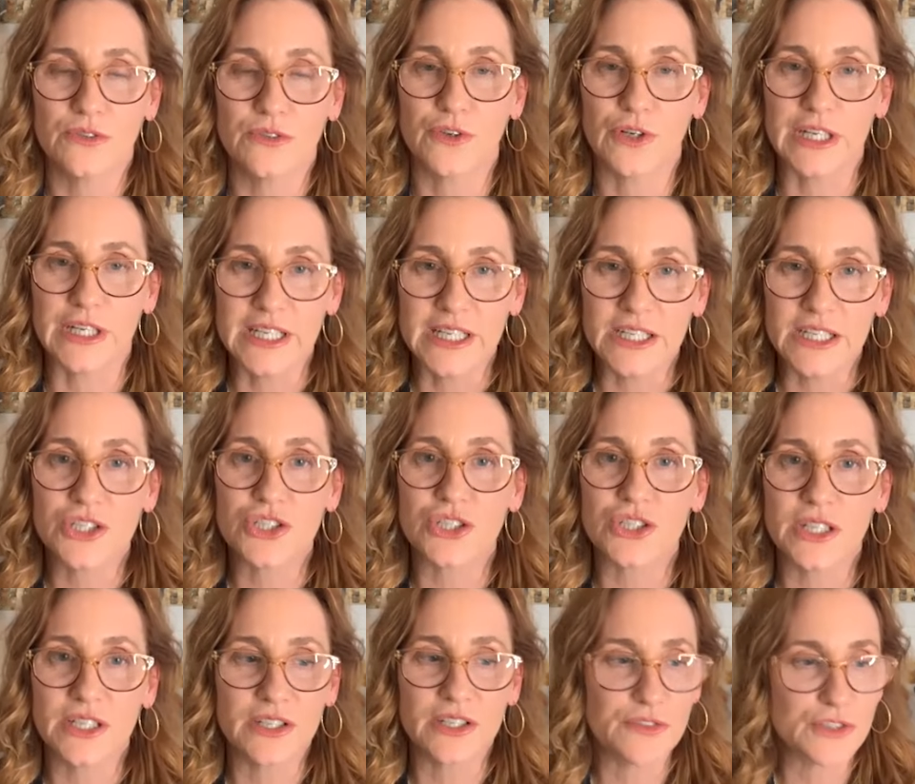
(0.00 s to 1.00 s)
for each
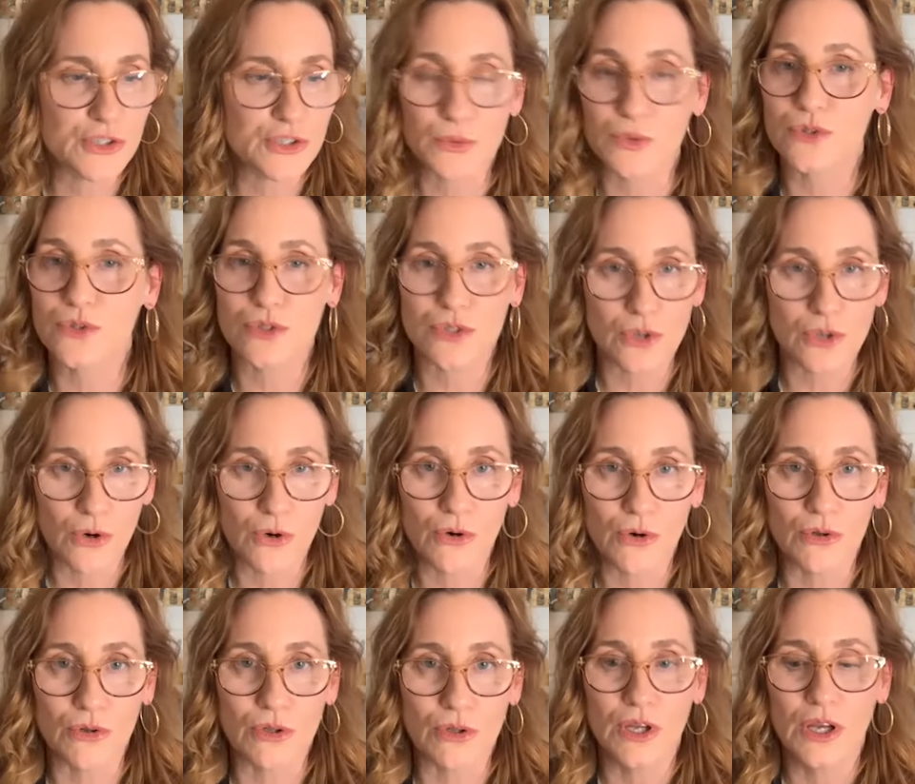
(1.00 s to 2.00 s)
individual
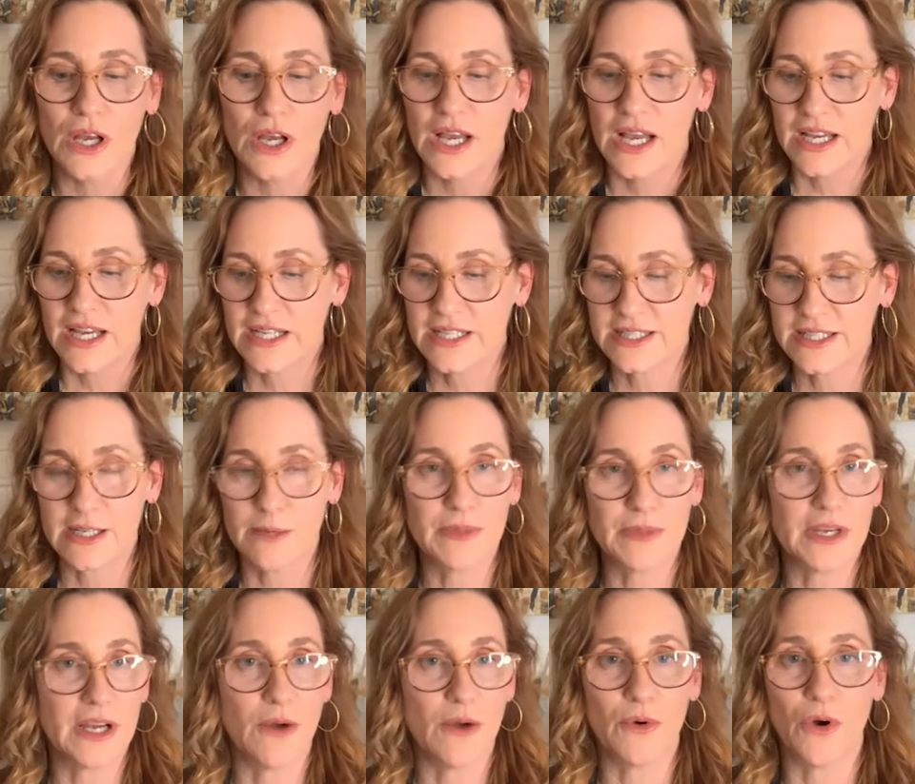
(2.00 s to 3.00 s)
soul is
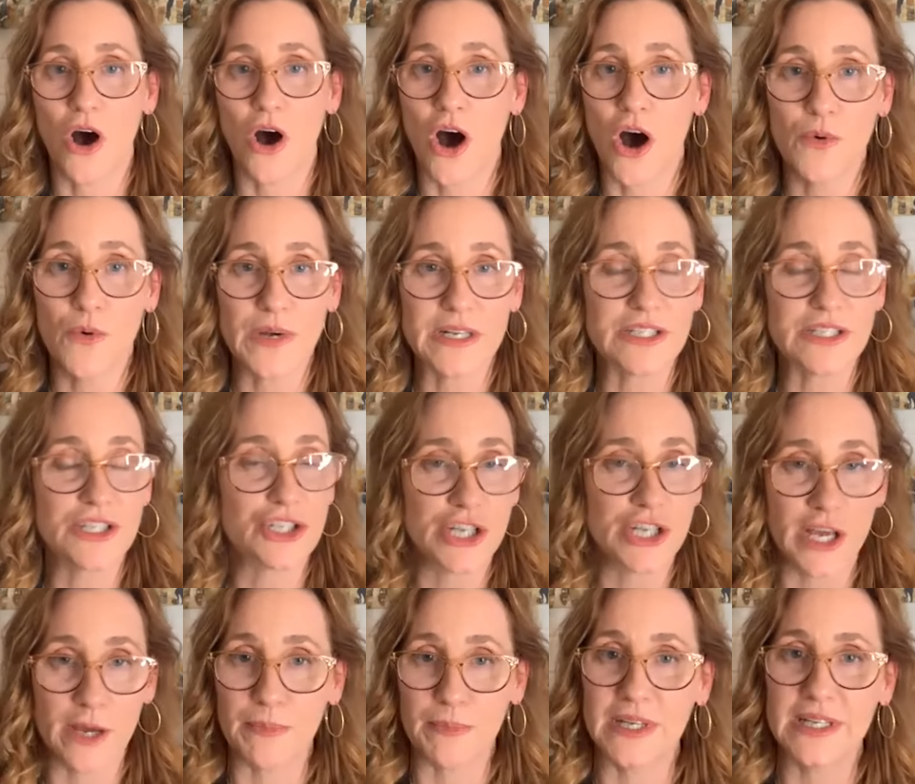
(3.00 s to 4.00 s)
something I will always
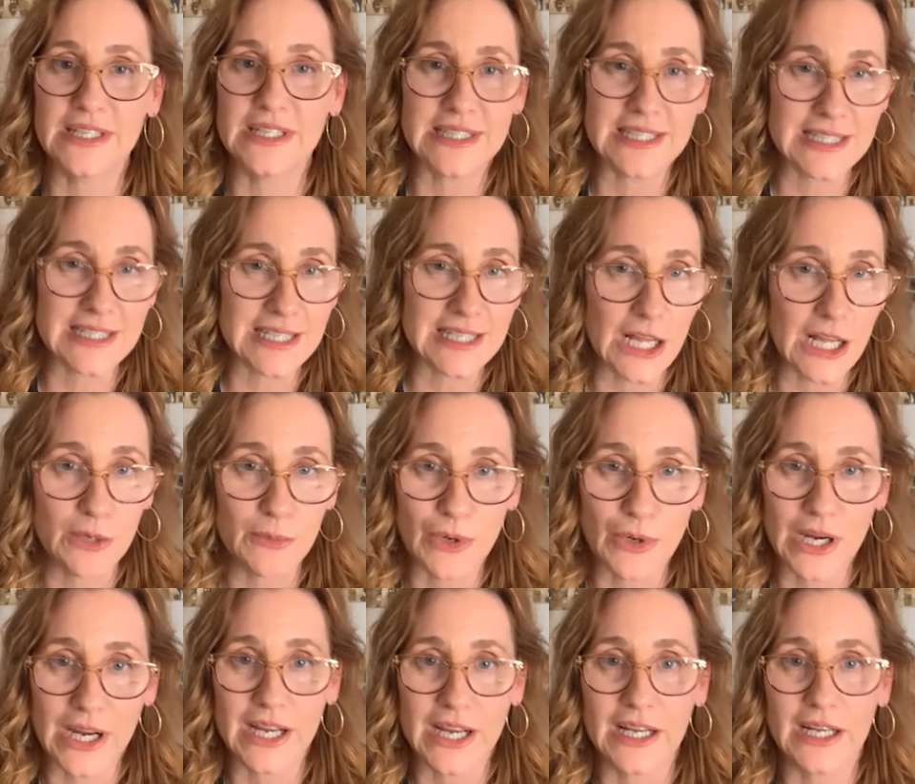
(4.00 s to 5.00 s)
champion and
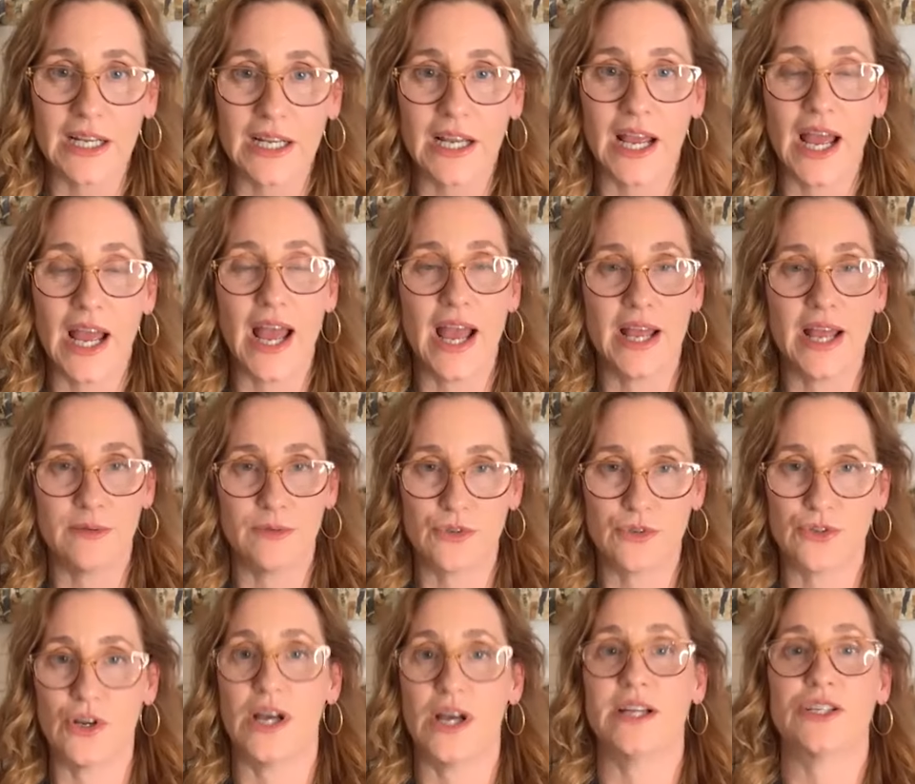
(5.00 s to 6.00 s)
celebrate and
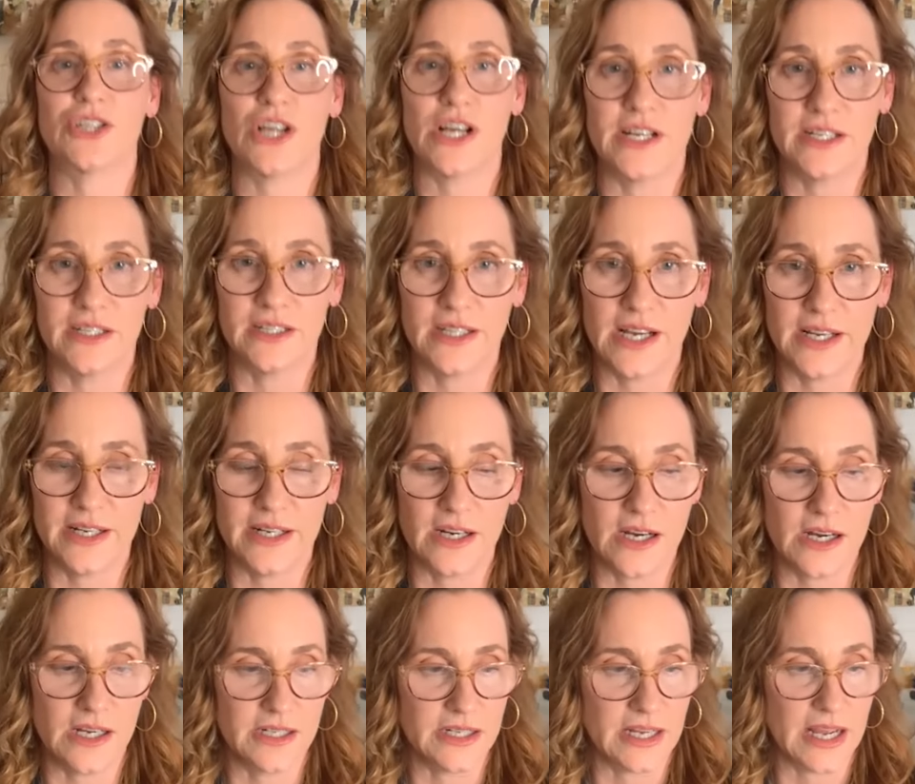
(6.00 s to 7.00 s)
try to shine a light
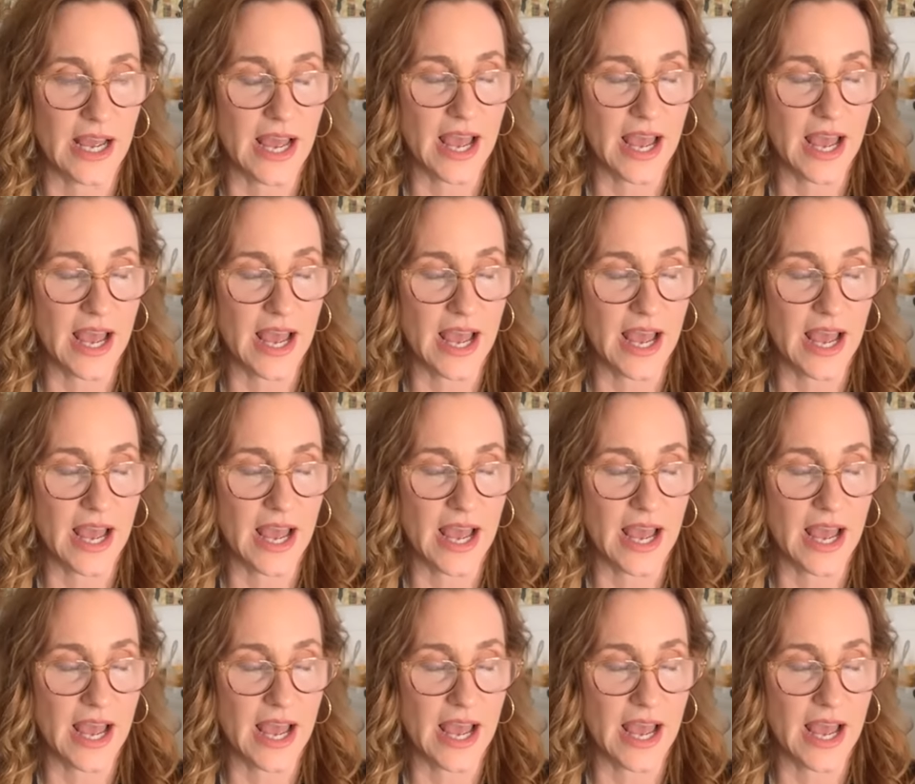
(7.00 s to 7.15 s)
on.